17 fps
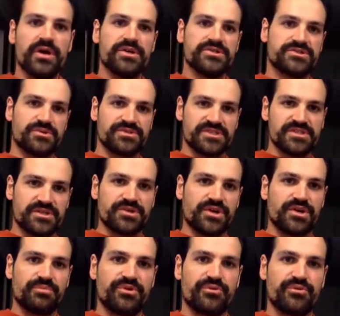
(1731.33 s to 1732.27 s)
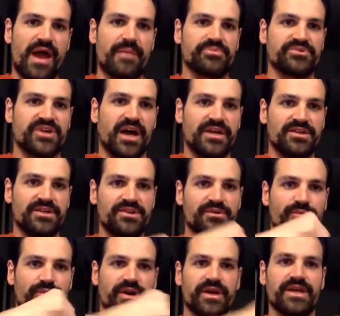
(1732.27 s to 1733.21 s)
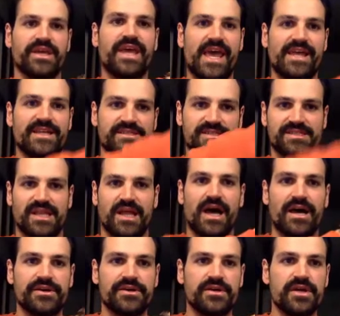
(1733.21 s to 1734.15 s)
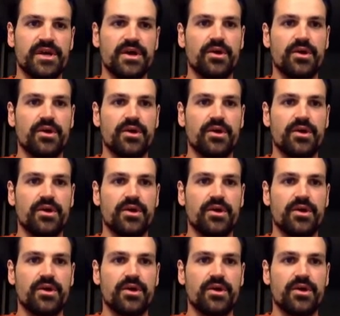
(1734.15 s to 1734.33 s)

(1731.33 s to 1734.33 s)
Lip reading: So it's either going to be wrapped tightly where it can't slide,